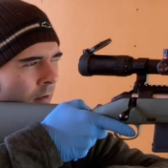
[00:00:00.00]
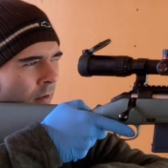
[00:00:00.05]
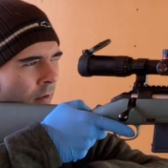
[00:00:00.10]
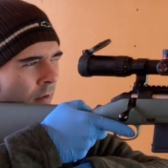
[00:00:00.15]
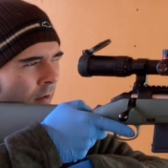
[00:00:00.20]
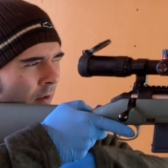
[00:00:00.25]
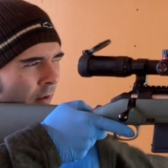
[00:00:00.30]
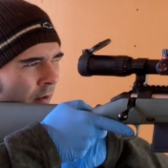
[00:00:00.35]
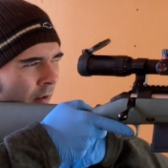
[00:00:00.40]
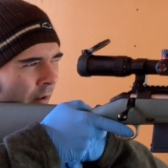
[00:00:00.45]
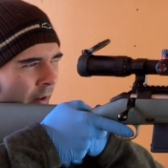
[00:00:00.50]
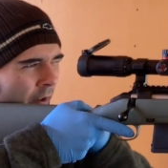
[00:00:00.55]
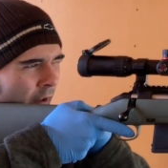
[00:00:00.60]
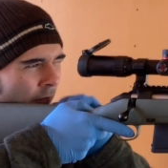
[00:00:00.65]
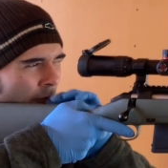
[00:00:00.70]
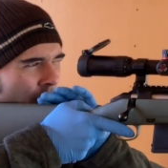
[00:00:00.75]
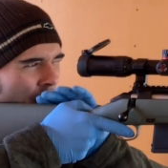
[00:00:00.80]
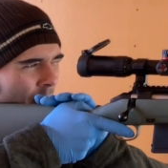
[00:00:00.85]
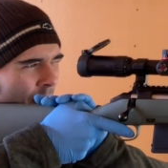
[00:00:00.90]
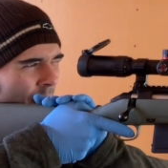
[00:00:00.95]
All right,
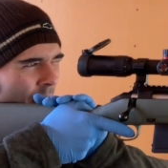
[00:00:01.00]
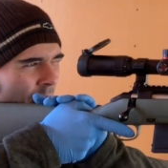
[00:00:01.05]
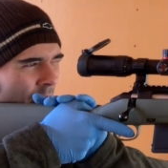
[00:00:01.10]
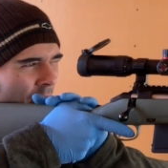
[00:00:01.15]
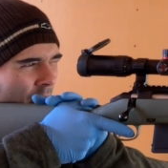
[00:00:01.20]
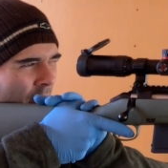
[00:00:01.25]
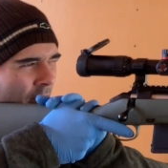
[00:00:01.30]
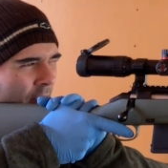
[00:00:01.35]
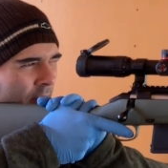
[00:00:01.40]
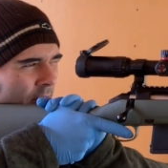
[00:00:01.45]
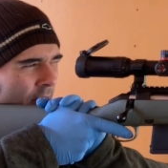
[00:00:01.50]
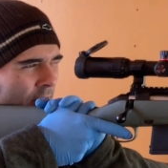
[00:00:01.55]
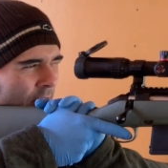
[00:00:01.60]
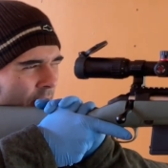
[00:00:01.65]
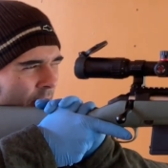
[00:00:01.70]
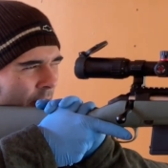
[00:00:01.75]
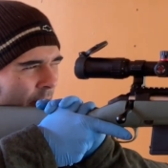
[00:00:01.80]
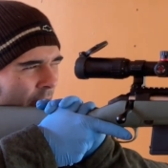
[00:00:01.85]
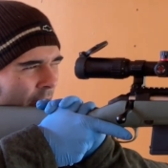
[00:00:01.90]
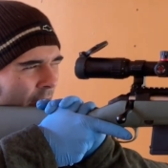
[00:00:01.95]
50 yards. Let's
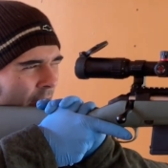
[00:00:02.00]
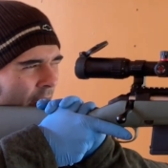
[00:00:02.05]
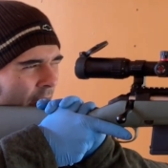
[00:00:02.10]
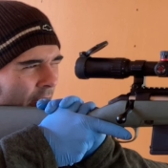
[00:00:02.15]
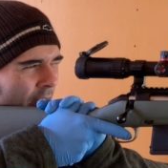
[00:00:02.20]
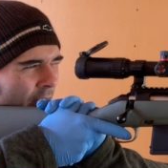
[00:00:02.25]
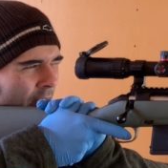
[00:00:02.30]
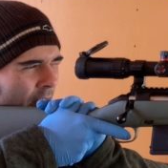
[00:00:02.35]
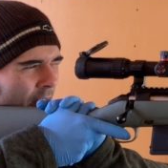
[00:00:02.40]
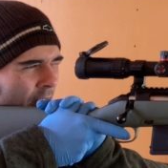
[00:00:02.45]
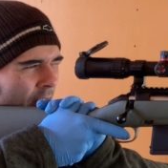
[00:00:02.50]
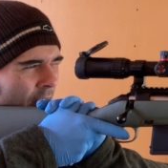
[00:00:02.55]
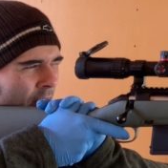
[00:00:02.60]
see what I got here.